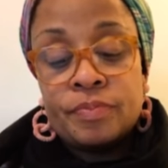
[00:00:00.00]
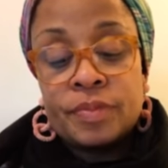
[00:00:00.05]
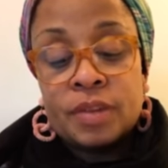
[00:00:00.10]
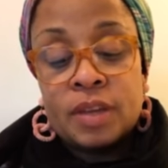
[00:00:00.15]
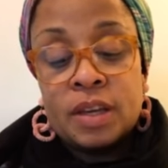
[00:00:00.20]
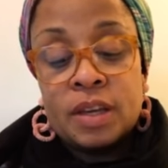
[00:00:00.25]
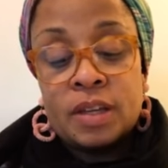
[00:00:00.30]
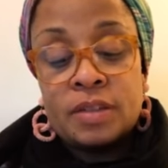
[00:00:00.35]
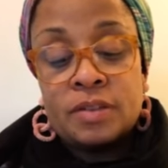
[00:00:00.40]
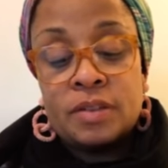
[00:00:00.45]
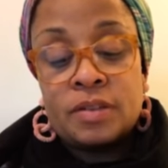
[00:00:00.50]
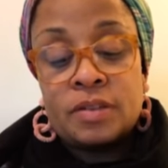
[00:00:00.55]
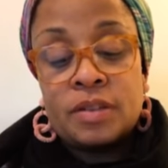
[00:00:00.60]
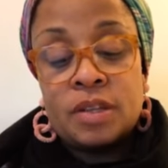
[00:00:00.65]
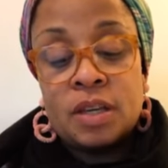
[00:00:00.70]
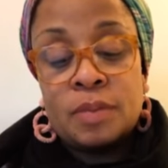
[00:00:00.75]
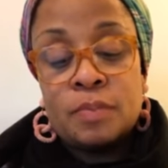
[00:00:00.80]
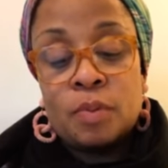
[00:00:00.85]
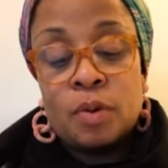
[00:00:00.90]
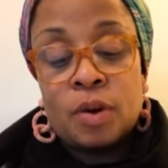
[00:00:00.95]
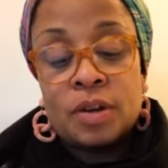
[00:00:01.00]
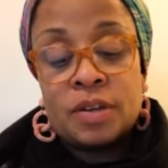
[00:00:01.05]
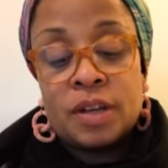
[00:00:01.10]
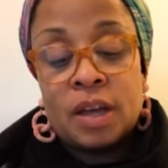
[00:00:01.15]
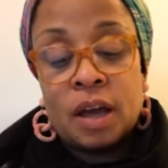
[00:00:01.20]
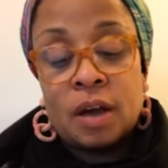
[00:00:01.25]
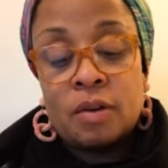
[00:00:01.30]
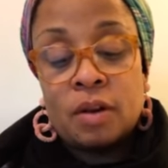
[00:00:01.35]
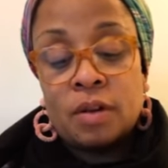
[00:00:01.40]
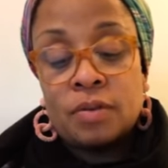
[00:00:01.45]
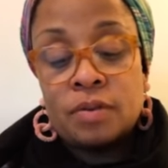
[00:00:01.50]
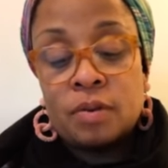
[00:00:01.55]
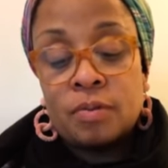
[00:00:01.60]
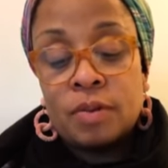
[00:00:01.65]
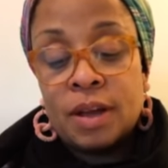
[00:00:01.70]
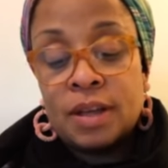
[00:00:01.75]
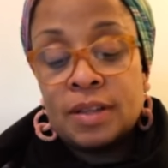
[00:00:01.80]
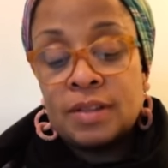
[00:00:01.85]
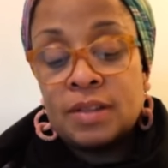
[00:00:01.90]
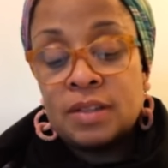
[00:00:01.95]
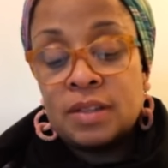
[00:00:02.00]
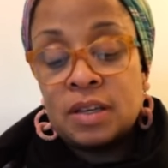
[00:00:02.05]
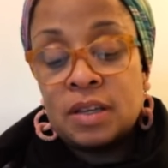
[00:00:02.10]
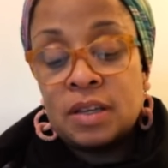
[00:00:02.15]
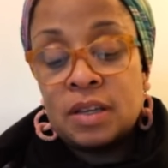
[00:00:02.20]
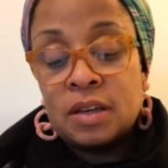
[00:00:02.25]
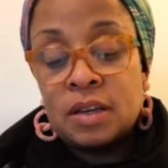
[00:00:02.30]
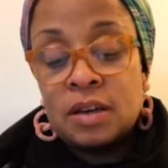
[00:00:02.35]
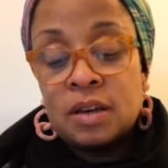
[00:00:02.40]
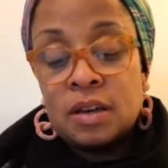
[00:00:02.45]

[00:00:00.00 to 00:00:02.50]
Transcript: It's a seaport town on the Red Sea.